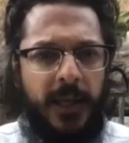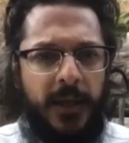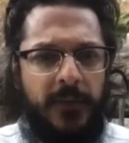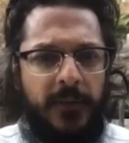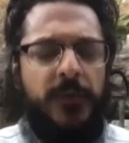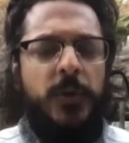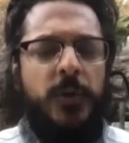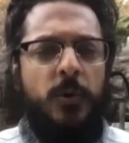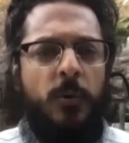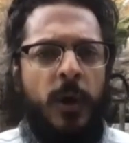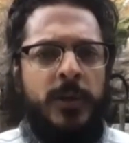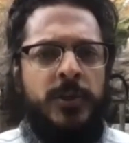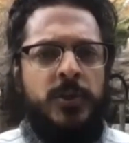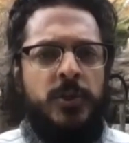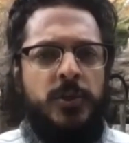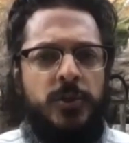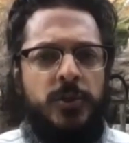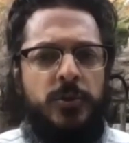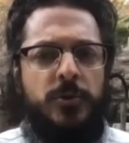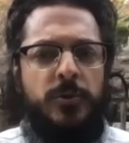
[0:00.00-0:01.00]
If you want
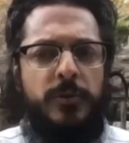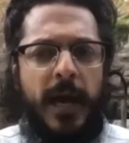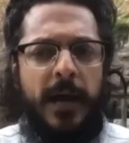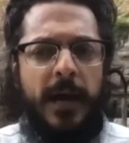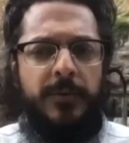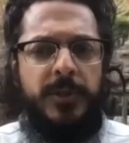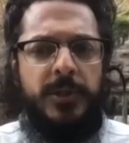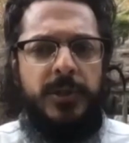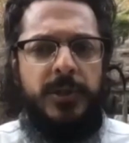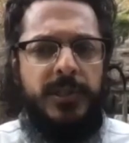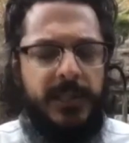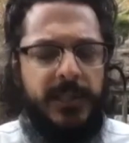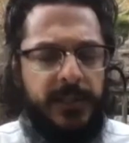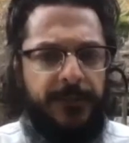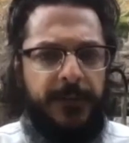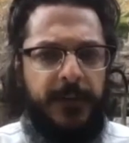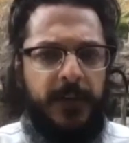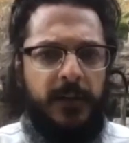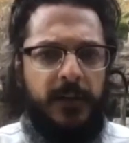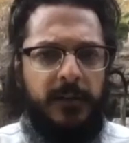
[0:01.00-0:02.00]
to do that which is
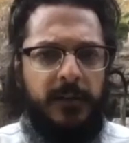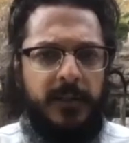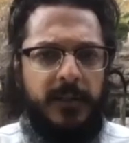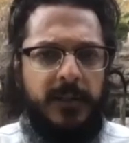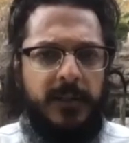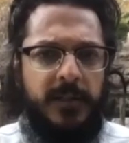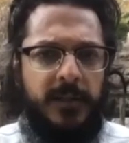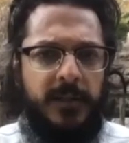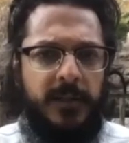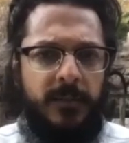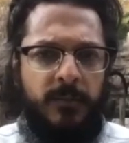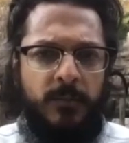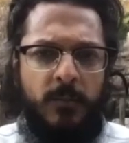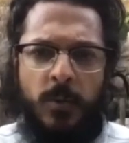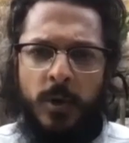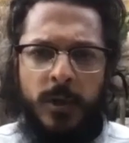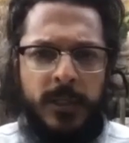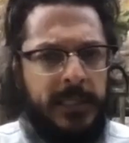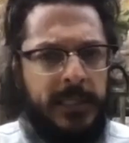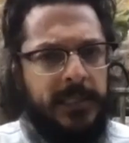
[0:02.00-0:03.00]
difficult,
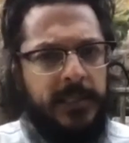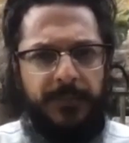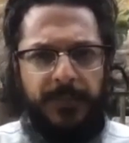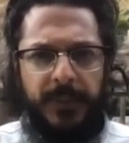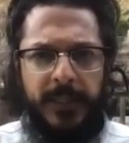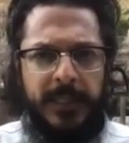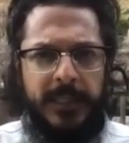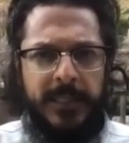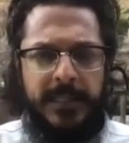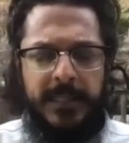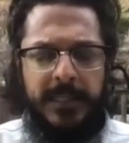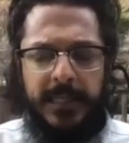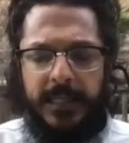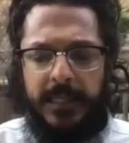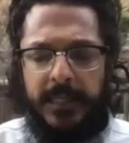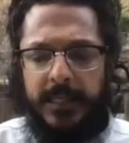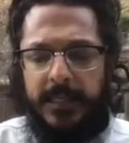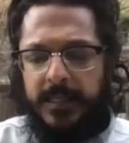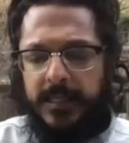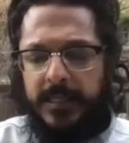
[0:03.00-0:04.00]
more discipline is needed.